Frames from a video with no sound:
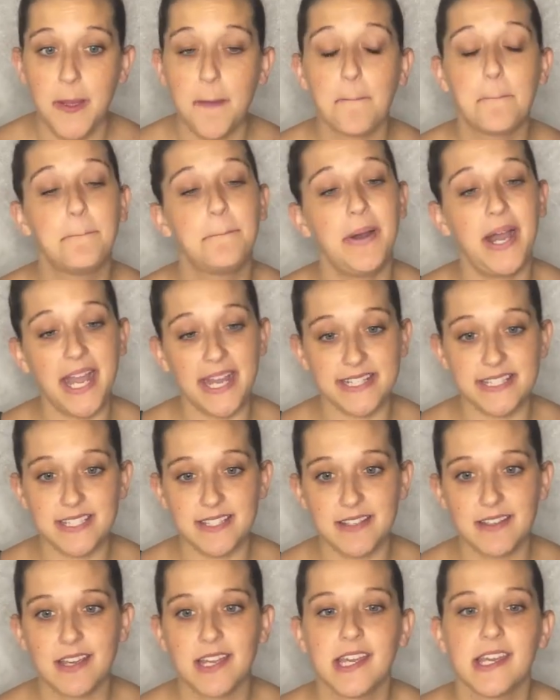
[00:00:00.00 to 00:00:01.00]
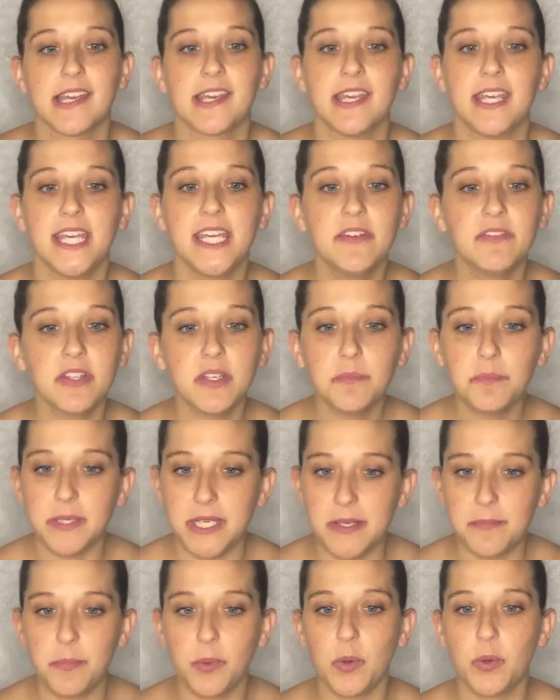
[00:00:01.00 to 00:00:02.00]
But even
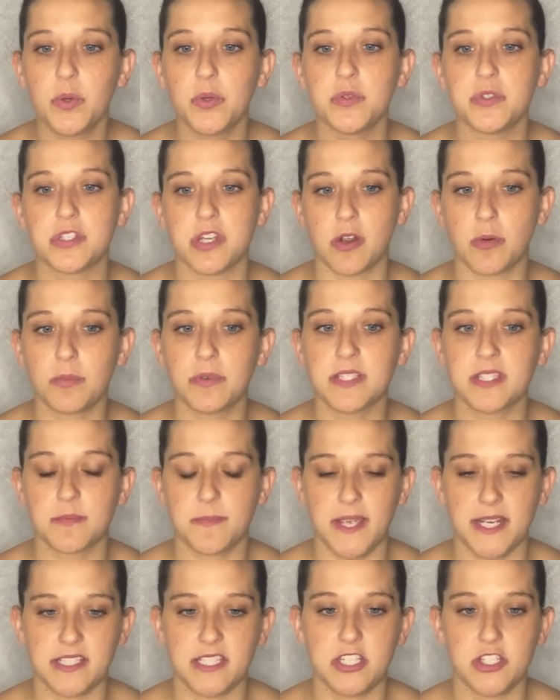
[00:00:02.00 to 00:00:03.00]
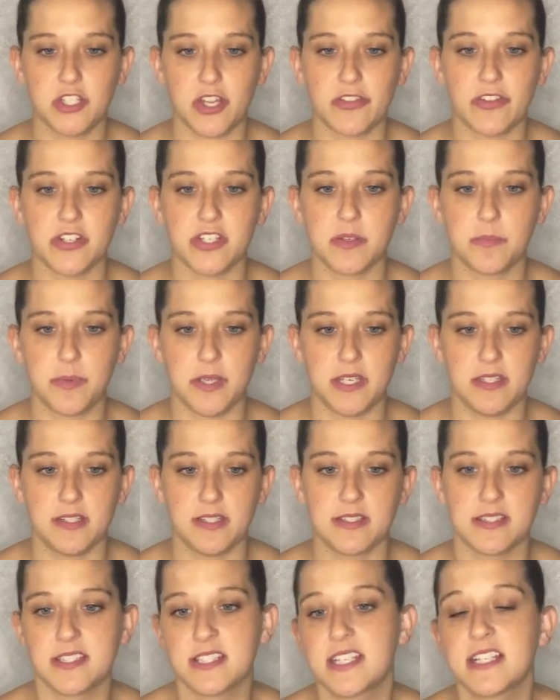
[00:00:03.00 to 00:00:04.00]
people who don't respect each other's
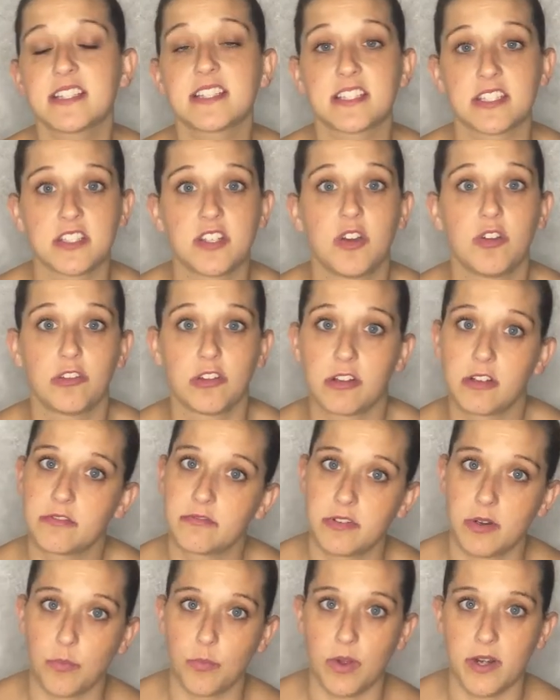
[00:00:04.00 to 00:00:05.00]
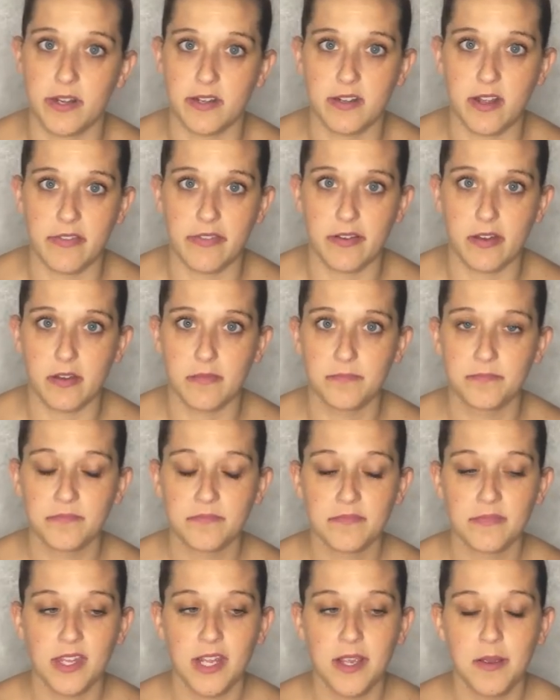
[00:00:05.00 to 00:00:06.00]
opinions can still learn from one another.
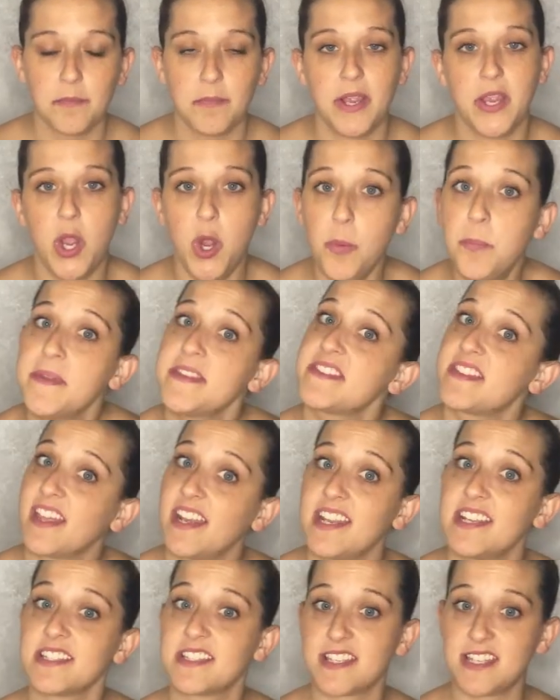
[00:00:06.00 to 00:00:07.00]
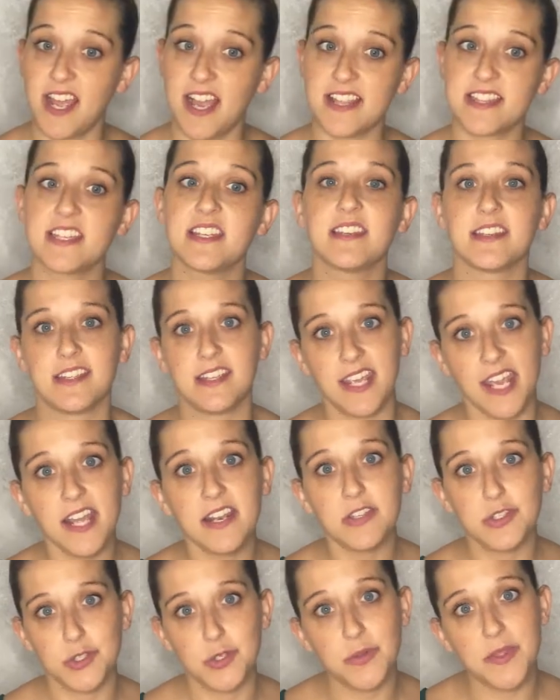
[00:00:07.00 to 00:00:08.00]
My hope is that it doesn't
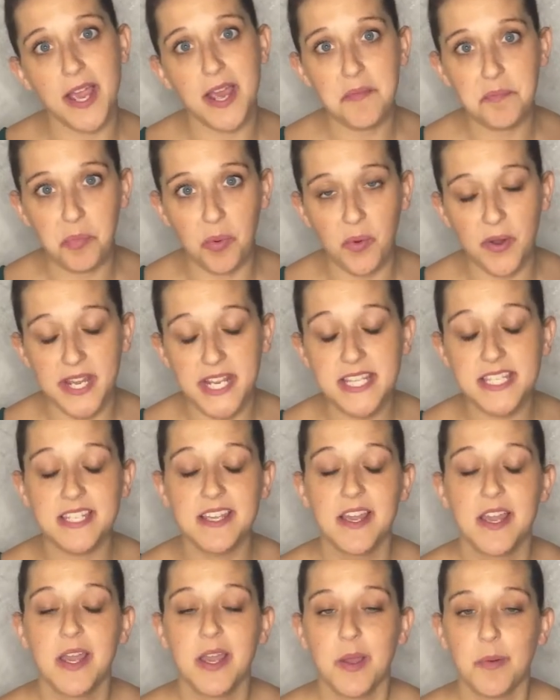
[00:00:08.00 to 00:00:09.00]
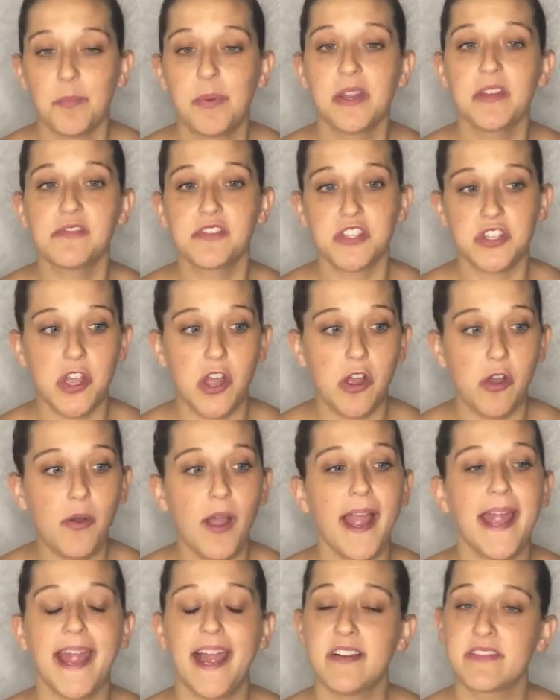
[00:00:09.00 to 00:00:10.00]
get to that point, but if so,
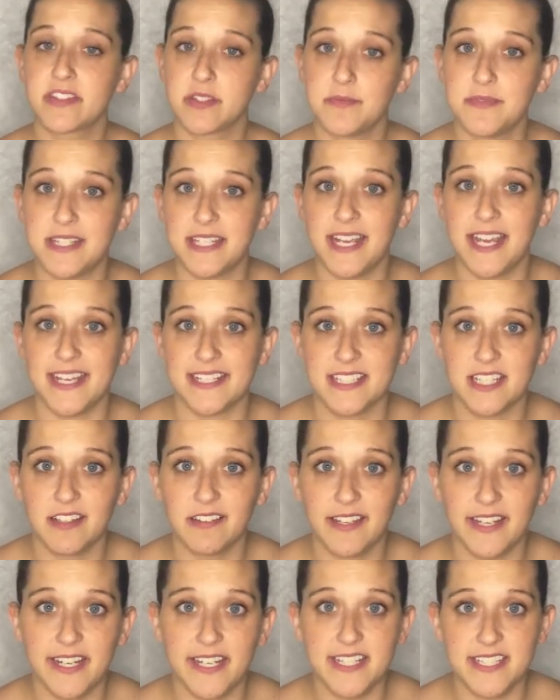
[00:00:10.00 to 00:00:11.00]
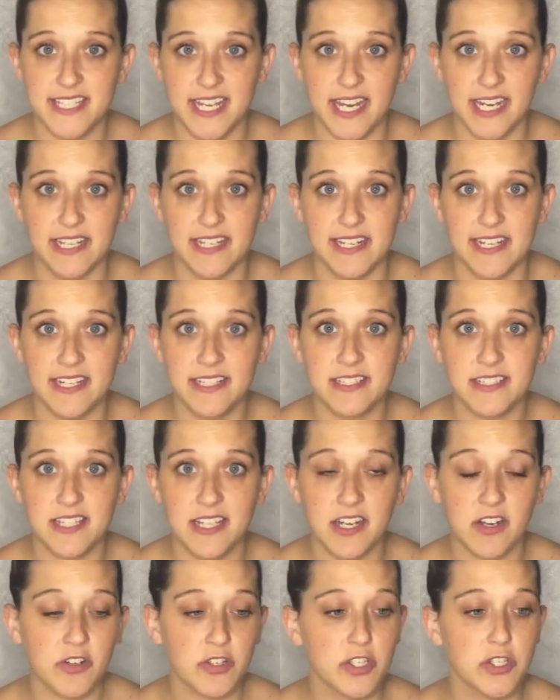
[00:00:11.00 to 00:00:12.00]
I have some de-escalating techniques
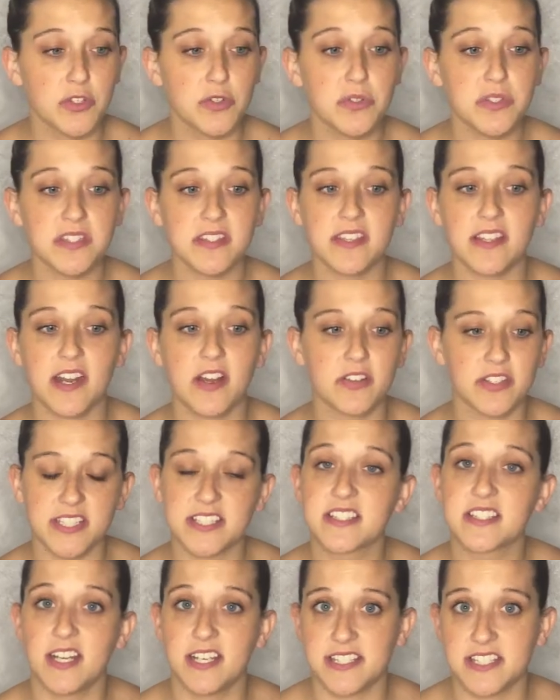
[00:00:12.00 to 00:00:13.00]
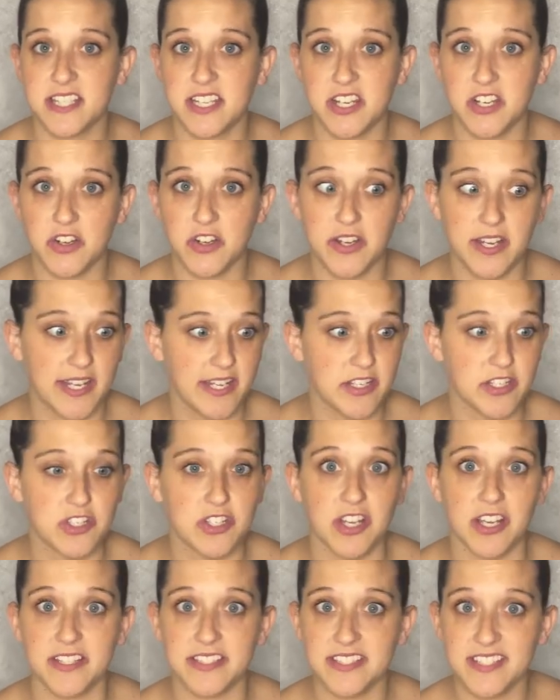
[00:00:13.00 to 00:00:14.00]
that I'll use that I'll discuss here in
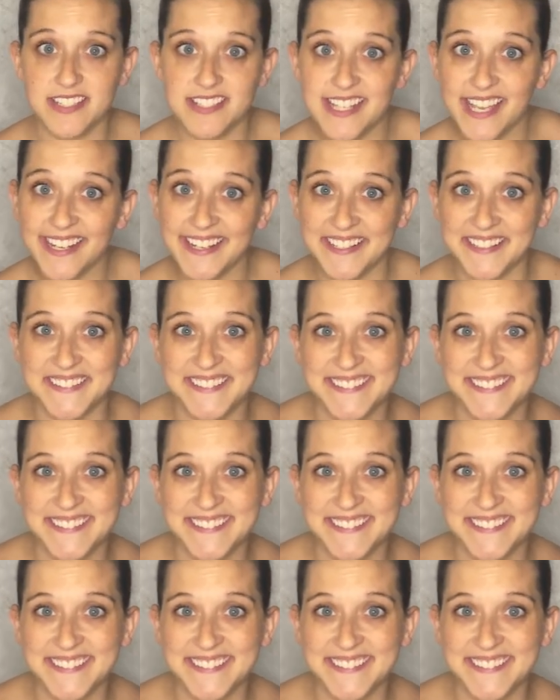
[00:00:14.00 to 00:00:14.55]
just a second.